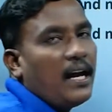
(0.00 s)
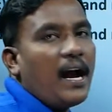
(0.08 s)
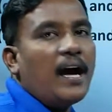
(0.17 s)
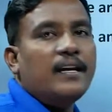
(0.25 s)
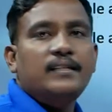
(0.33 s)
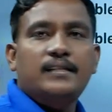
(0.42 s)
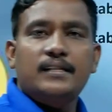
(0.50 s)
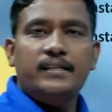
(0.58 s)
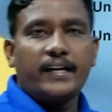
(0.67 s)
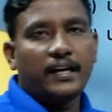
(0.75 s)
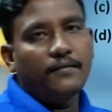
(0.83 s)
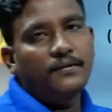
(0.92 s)
RHS
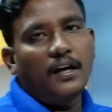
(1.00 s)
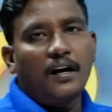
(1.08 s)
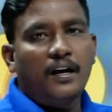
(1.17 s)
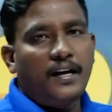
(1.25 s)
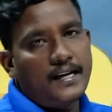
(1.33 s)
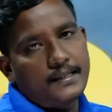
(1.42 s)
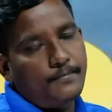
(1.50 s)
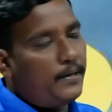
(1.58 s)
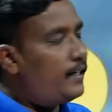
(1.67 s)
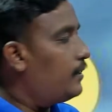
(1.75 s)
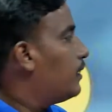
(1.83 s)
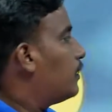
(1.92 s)
side of the S
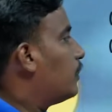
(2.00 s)
plane.